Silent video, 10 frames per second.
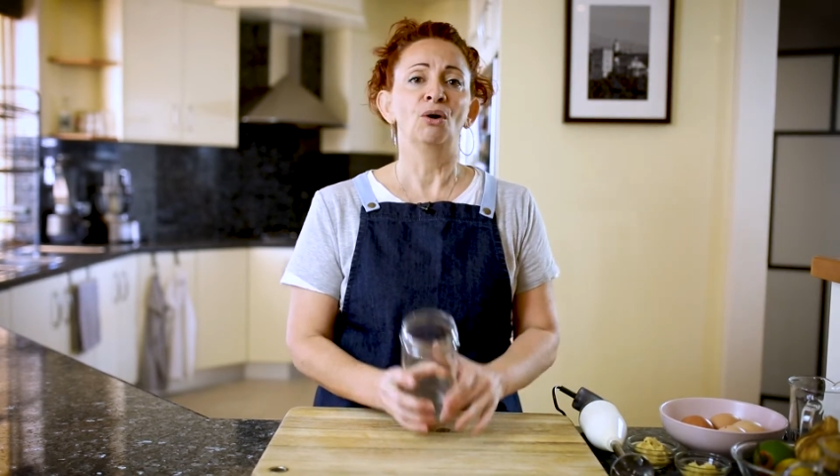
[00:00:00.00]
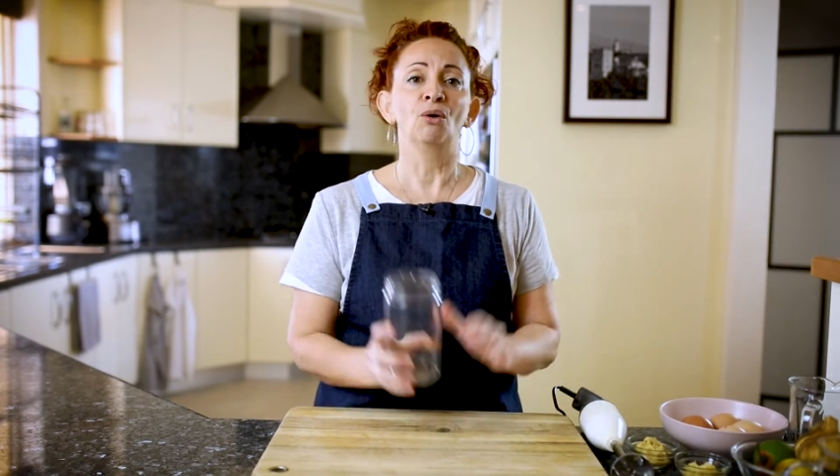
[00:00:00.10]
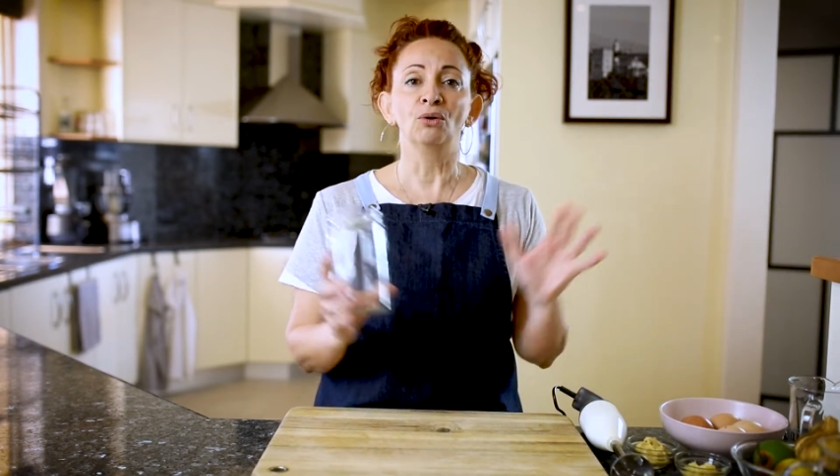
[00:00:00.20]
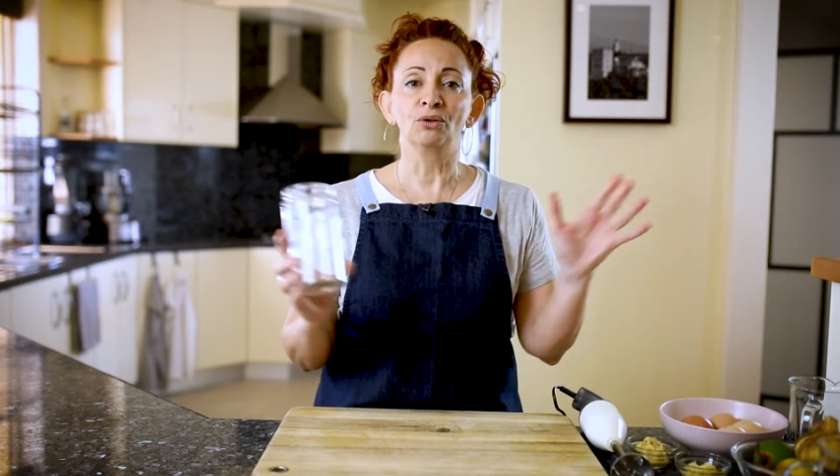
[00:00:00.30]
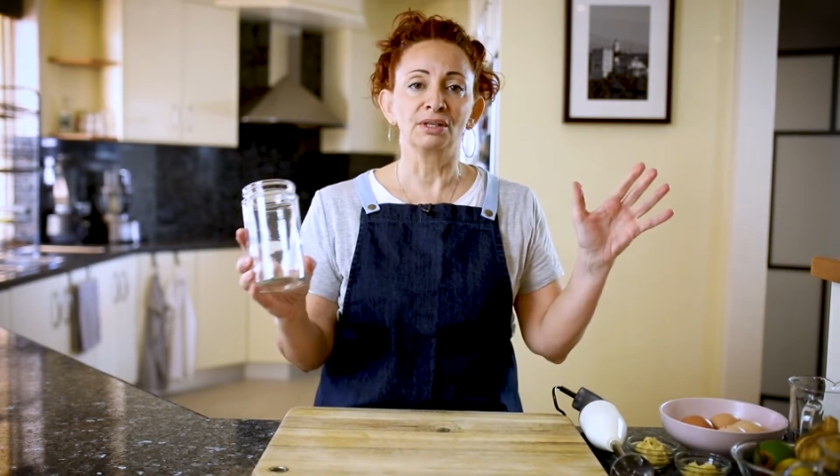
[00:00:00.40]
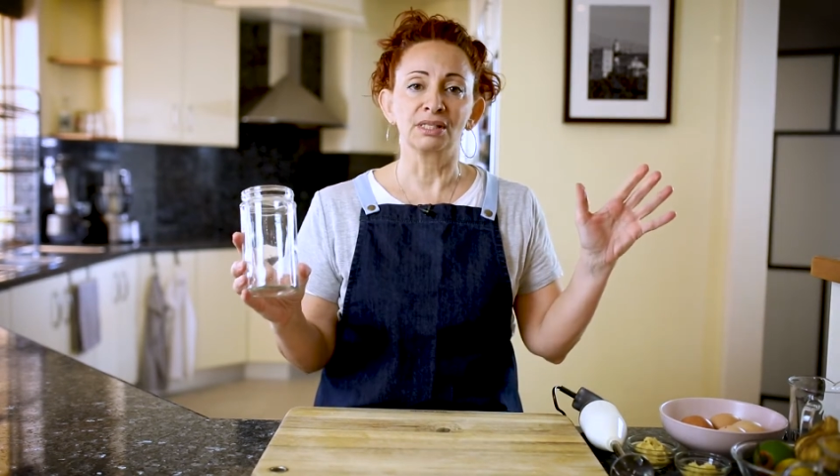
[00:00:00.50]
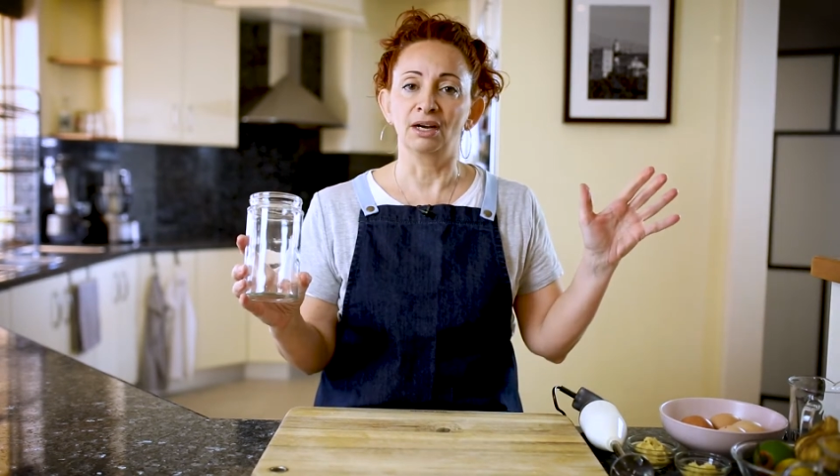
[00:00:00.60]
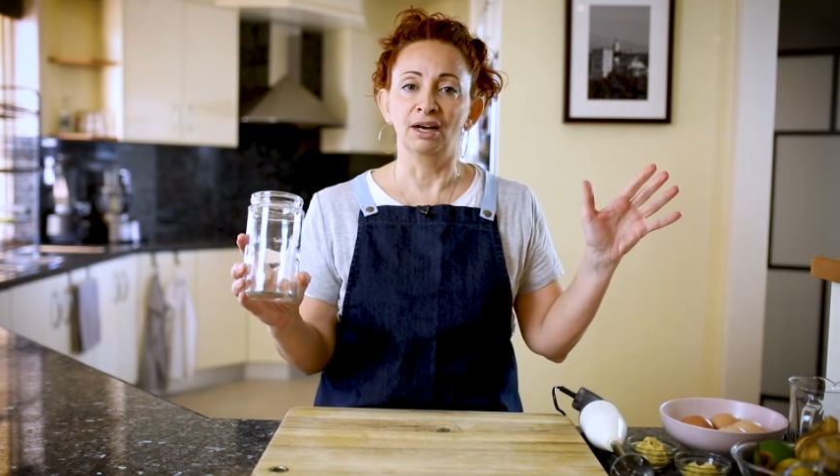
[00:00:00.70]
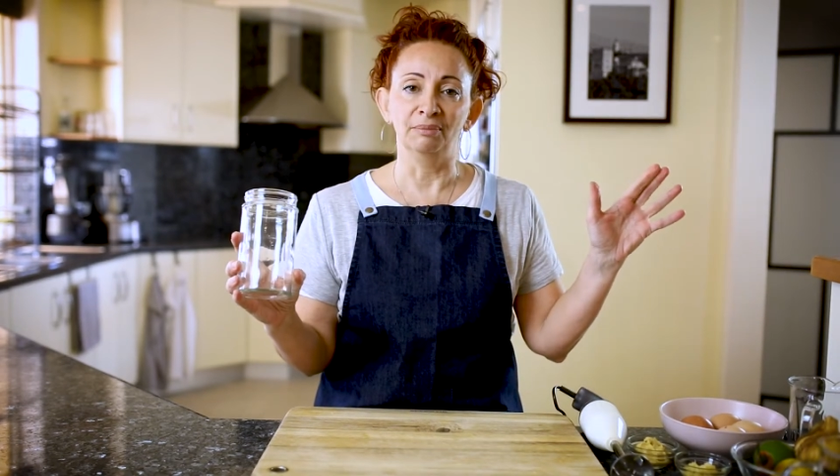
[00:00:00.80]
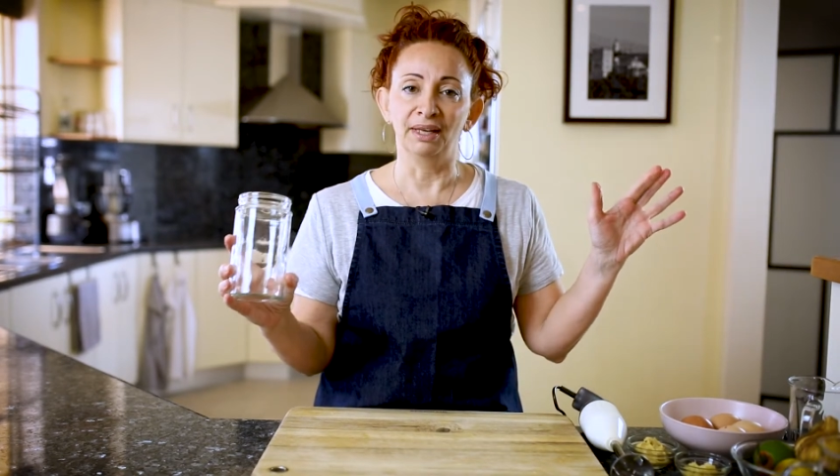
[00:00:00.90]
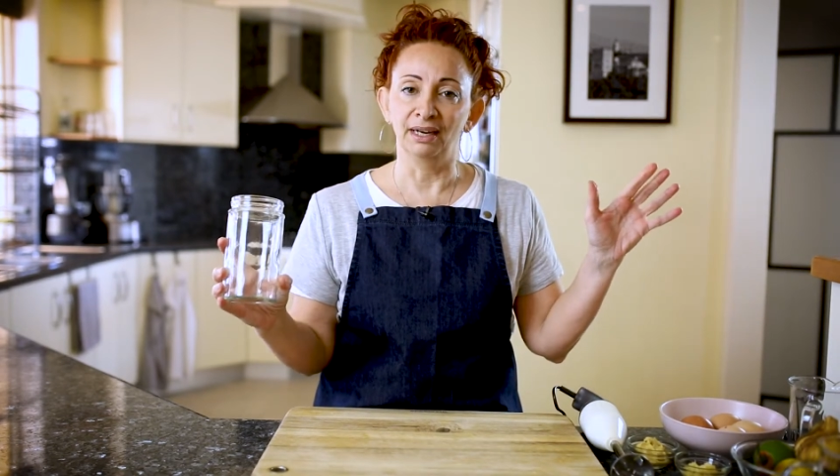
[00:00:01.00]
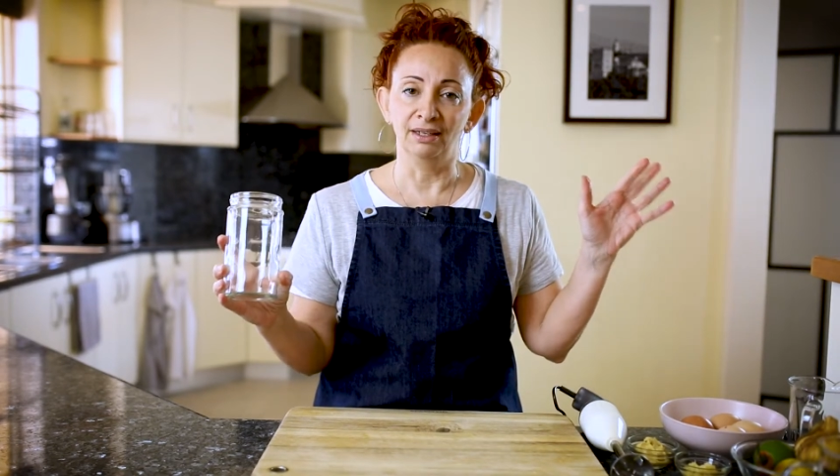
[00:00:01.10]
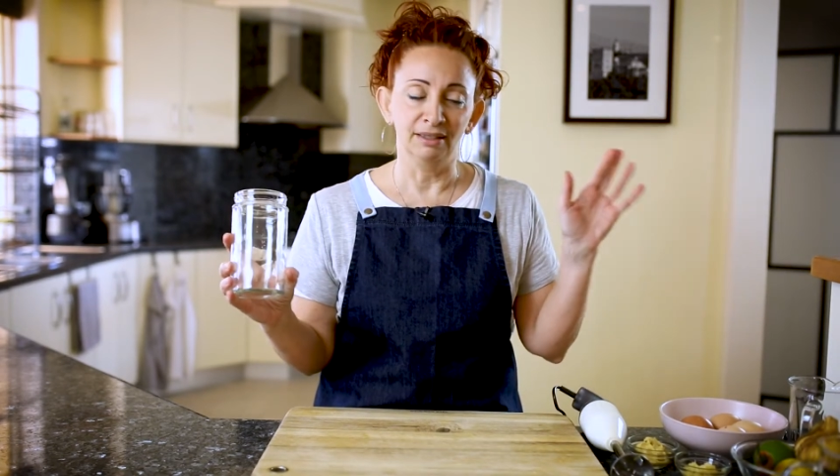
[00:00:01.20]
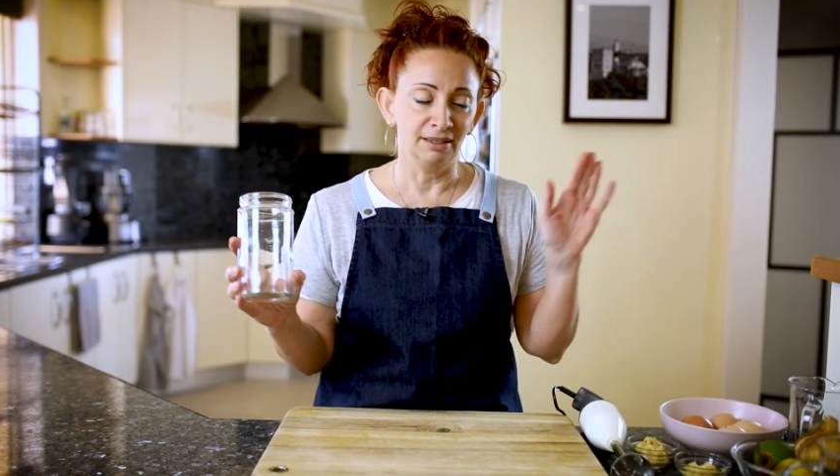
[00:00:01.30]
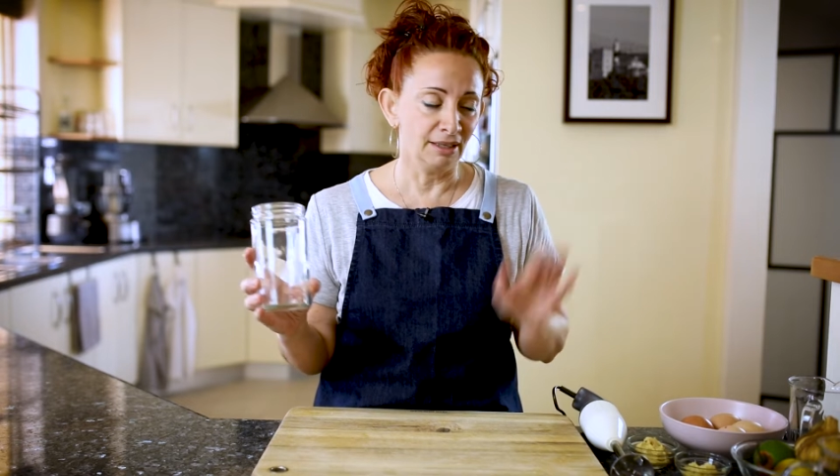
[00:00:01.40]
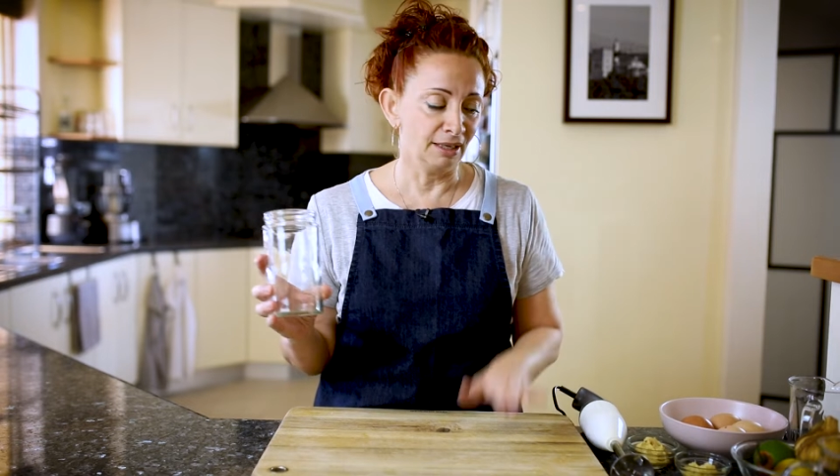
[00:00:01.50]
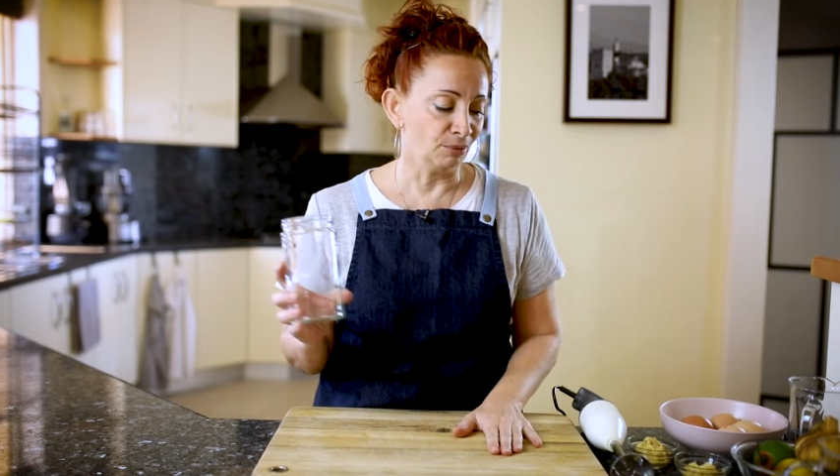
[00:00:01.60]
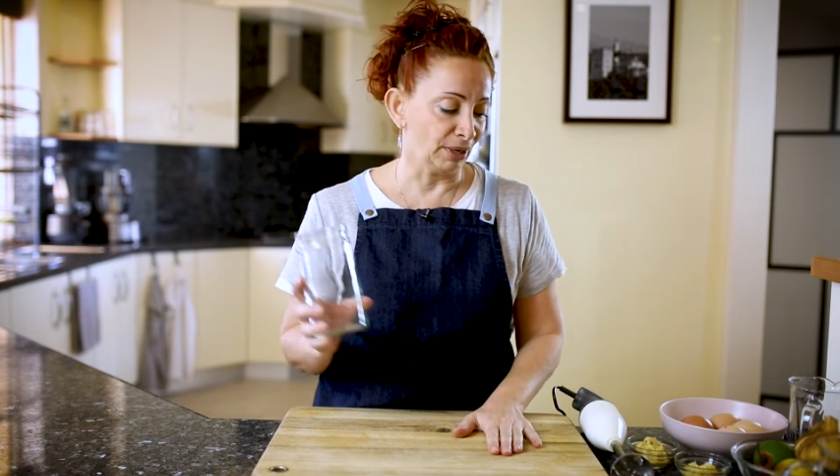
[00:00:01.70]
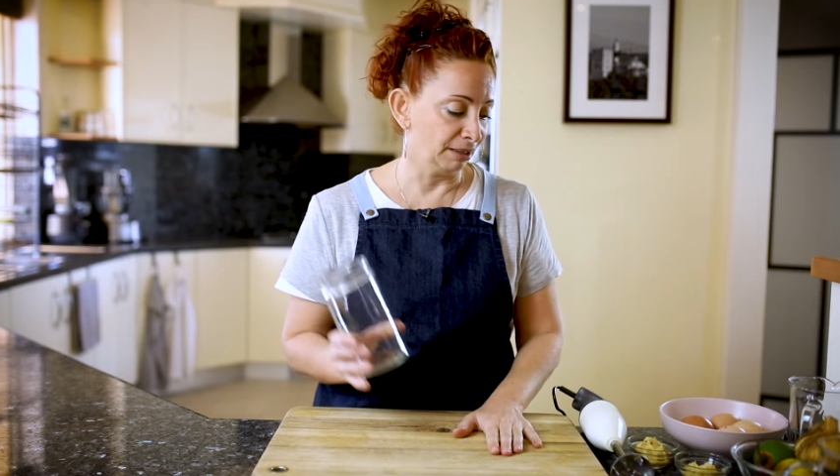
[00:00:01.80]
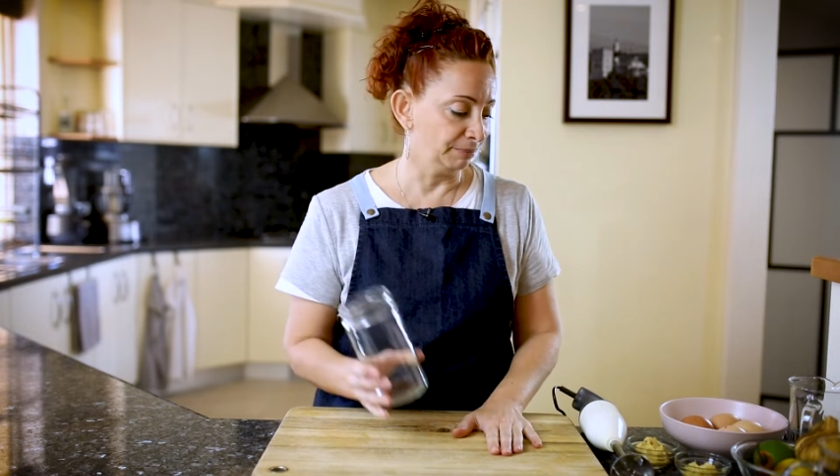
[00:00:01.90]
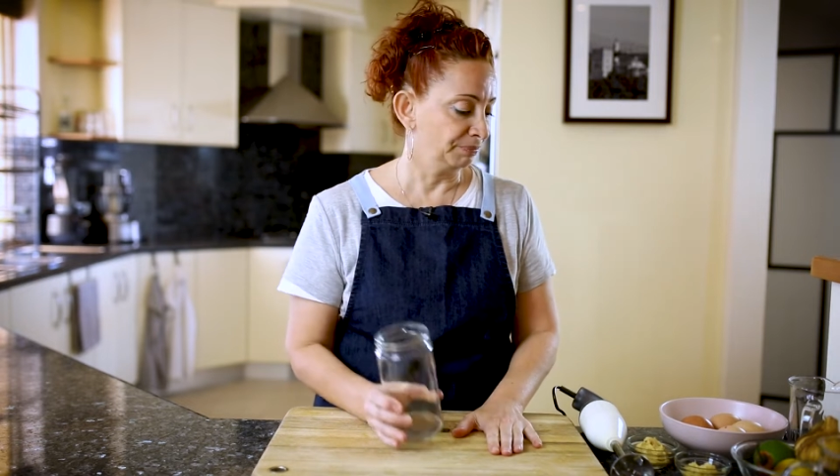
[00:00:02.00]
all the time now. Oh wow.